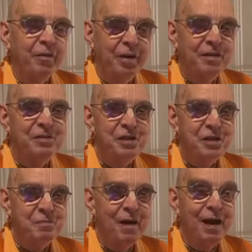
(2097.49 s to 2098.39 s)
Thus
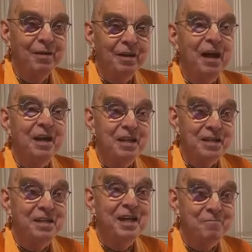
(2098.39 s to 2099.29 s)
his smile
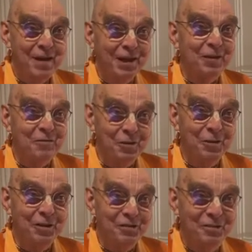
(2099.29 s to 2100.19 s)
did make
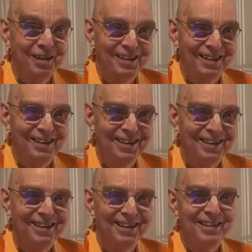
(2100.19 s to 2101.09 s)
devotees.
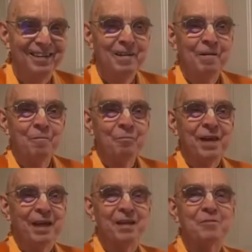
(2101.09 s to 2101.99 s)

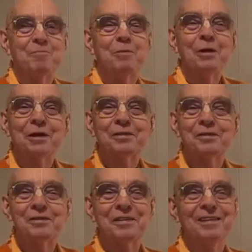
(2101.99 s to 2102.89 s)
And his
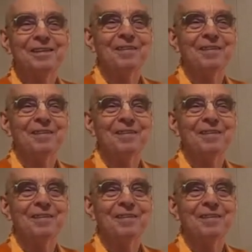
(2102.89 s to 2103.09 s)
books,